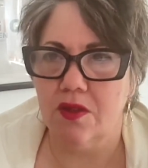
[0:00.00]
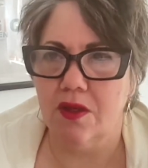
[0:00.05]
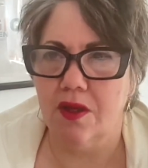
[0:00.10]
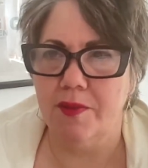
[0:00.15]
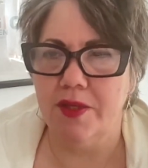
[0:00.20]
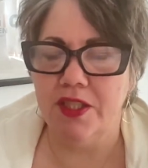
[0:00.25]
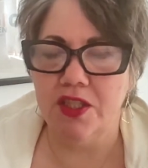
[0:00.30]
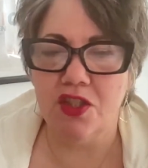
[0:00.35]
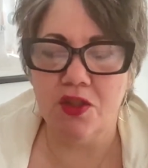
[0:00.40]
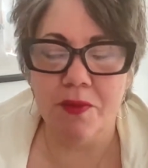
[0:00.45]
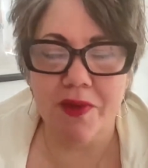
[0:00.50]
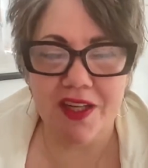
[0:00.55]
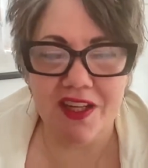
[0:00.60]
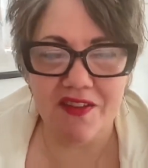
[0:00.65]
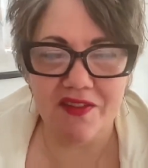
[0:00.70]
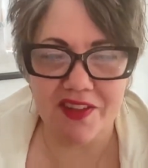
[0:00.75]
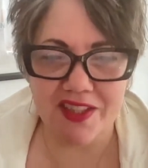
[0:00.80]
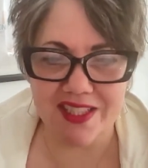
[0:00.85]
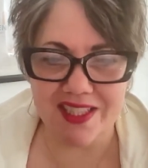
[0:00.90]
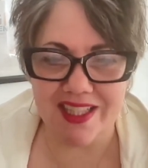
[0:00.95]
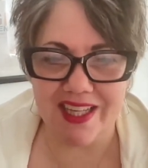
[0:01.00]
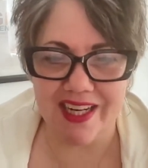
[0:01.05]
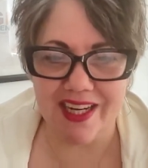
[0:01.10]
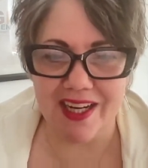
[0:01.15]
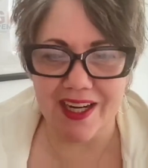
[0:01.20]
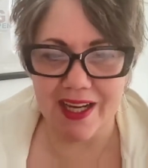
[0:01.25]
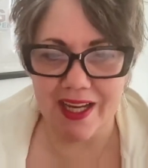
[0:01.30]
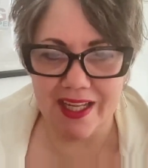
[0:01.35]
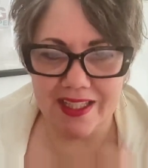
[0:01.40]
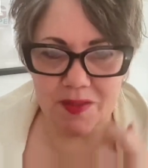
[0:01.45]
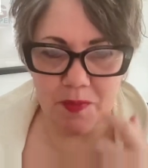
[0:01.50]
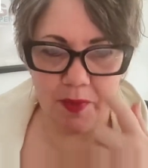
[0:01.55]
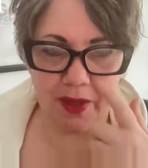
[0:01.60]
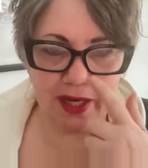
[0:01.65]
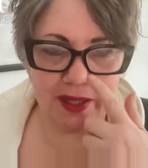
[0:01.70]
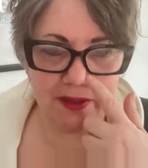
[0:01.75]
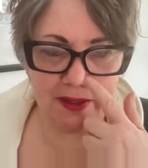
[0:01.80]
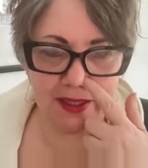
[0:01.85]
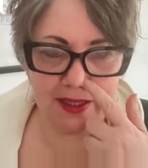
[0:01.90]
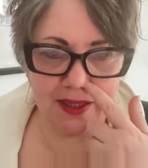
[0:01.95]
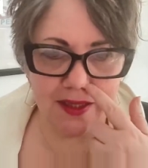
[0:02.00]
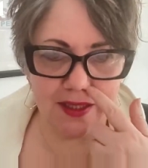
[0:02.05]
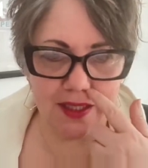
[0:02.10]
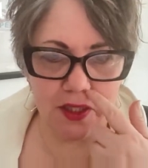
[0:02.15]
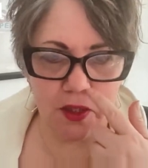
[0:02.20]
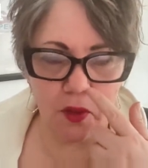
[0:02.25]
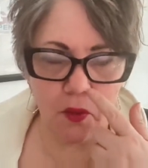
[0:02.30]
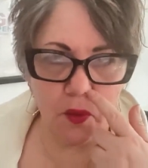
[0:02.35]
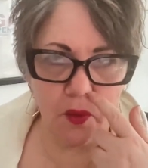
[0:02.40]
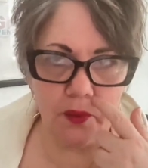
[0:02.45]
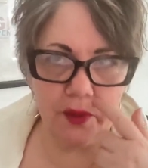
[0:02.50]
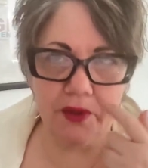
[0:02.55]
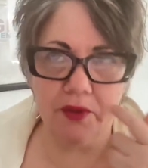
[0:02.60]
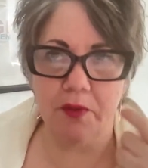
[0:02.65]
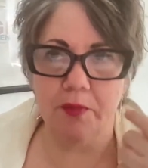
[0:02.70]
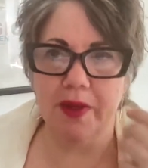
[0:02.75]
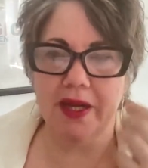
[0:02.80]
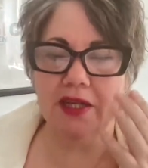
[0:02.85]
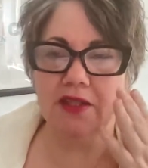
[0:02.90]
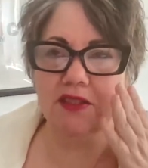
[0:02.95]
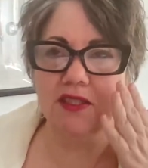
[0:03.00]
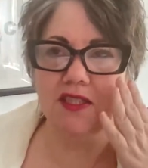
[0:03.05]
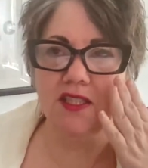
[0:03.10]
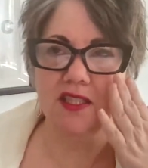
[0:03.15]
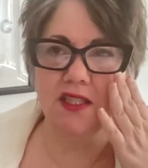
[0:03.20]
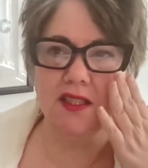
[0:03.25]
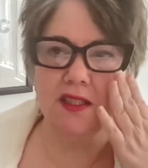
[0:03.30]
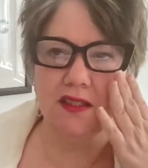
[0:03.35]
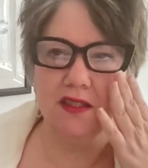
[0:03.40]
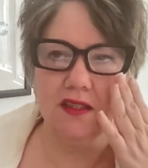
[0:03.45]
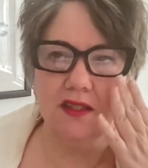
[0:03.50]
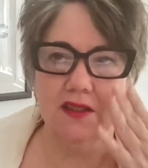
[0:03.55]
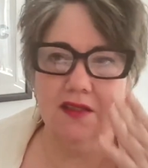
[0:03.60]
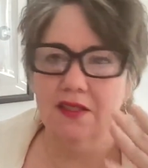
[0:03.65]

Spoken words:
I mean, so many of us, like as parent, when we were parented,